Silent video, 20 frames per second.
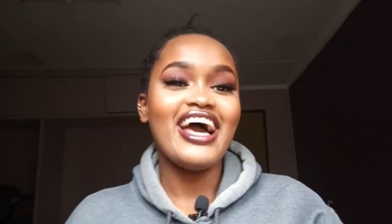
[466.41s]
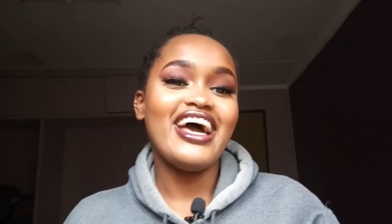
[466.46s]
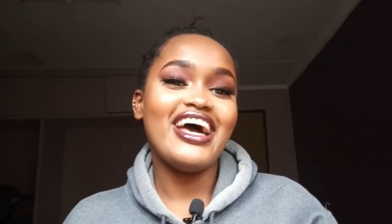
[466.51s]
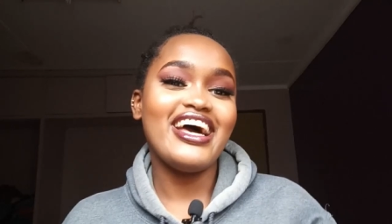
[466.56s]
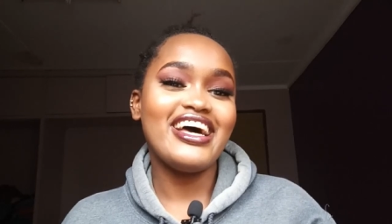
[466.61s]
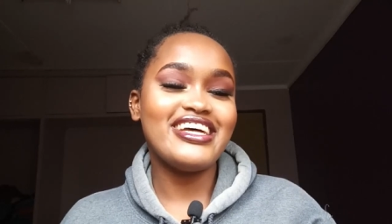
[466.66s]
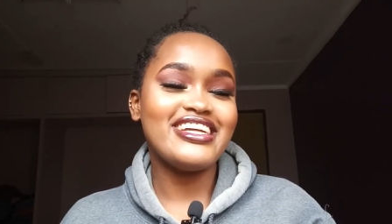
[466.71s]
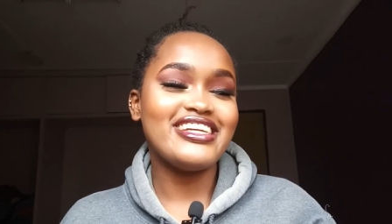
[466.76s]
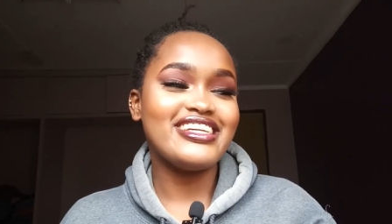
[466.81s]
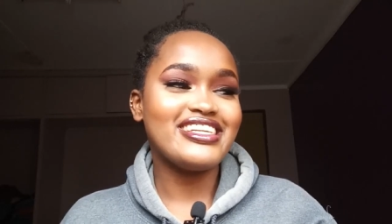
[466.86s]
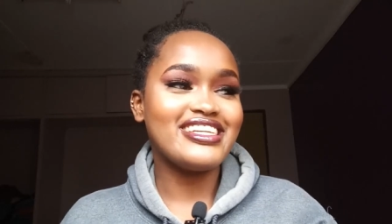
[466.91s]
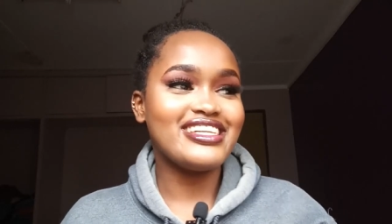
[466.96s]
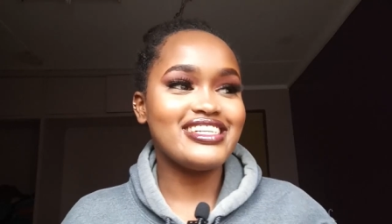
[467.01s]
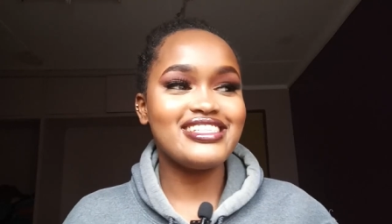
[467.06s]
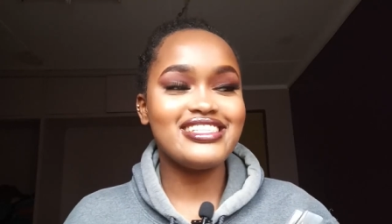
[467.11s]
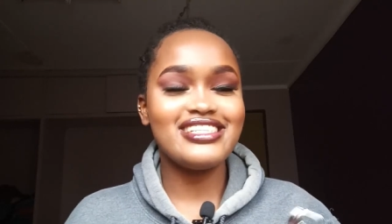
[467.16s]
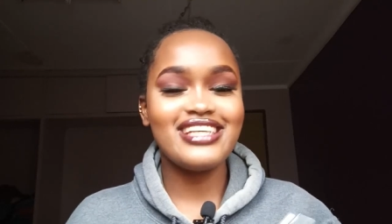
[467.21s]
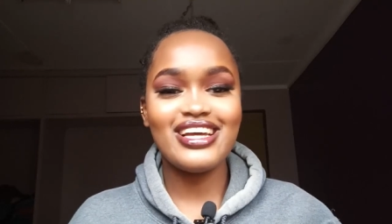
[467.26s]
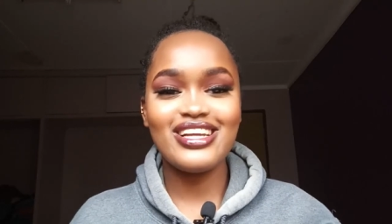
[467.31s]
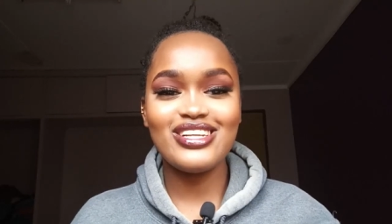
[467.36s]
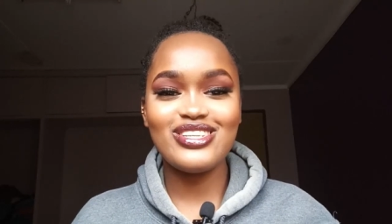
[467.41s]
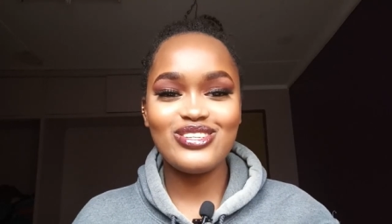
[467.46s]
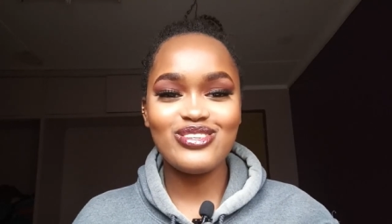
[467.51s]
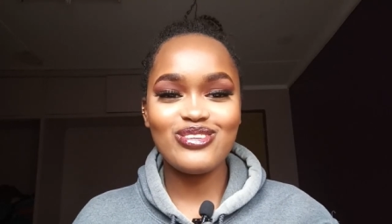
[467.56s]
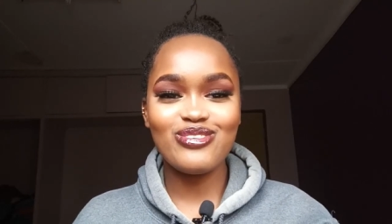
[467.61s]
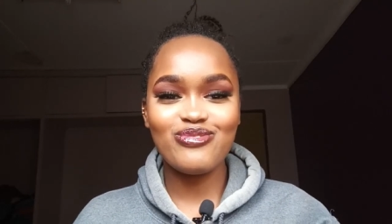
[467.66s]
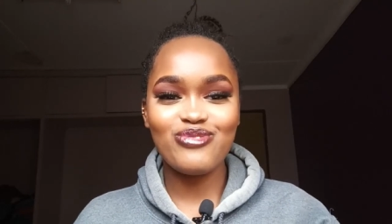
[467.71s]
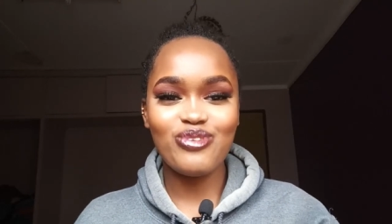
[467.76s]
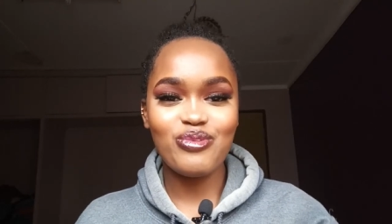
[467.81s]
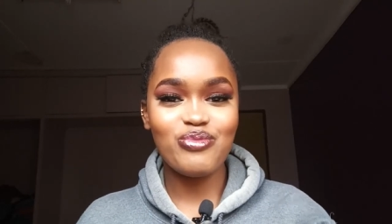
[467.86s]
And stay
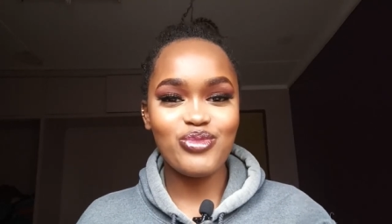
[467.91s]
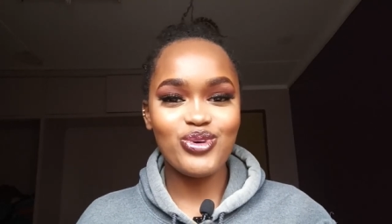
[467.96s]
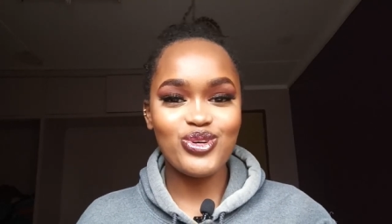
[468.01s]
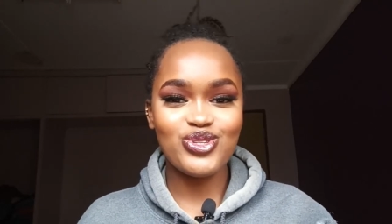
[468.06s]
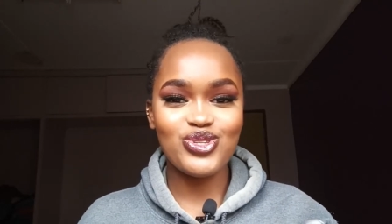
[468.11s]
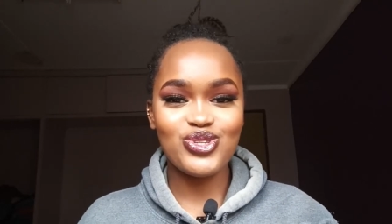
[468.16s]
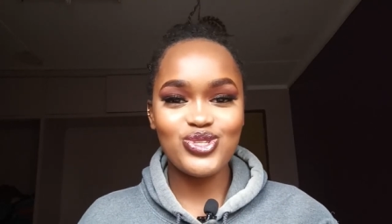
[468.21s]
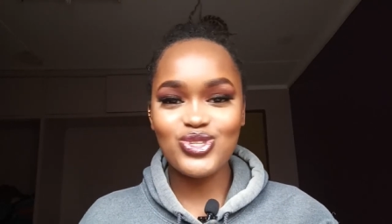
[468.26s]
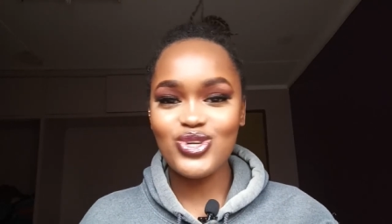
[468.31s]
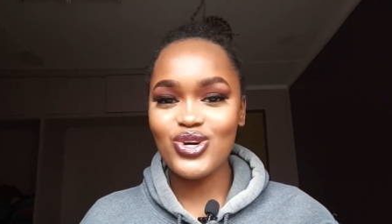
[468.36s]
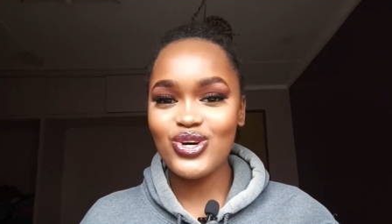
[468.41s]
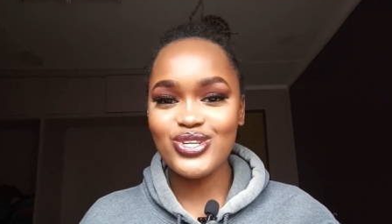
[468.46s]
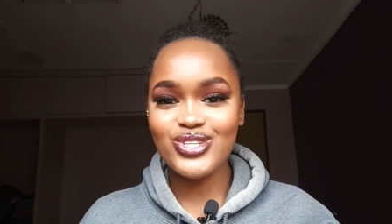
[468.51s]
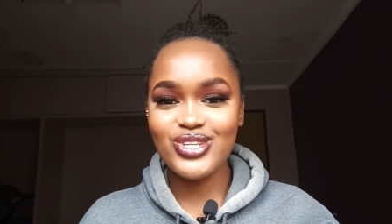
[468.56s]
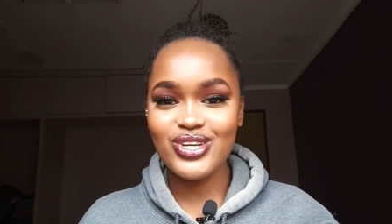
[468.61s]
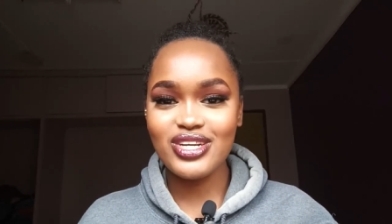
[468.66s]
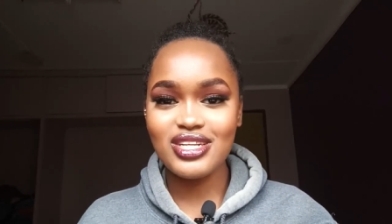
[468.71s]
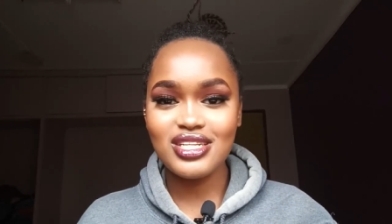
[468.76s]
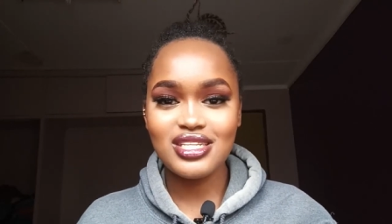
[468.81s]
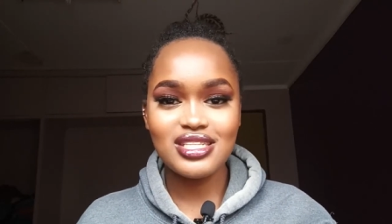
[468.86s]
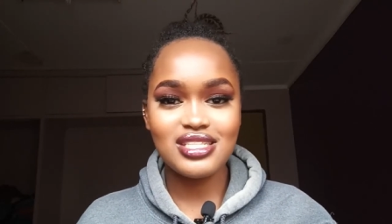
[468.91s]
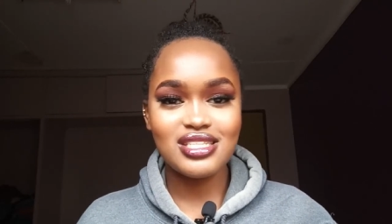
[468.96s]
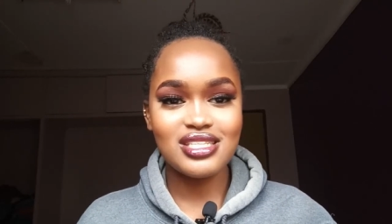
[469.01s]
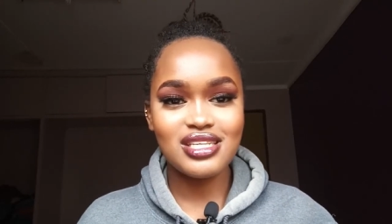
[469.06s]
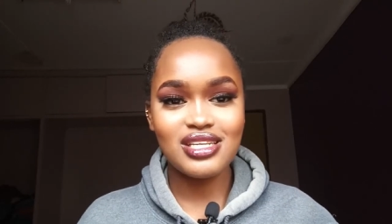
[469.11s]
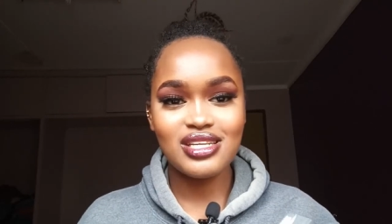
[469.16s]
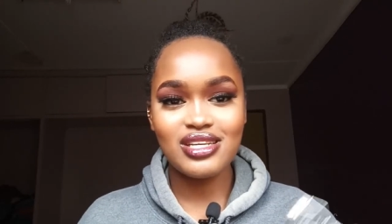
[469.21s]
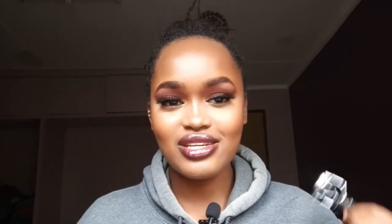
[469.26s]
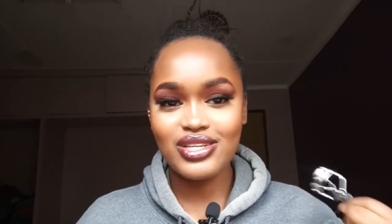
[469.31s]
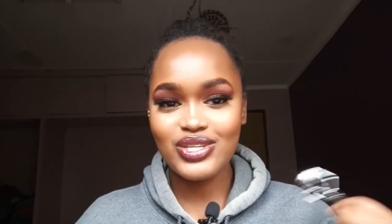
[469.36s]
tuned for more
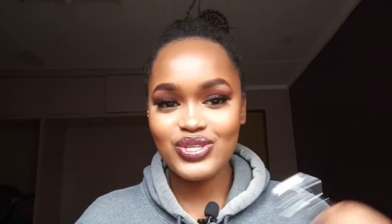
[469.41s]
tutorials.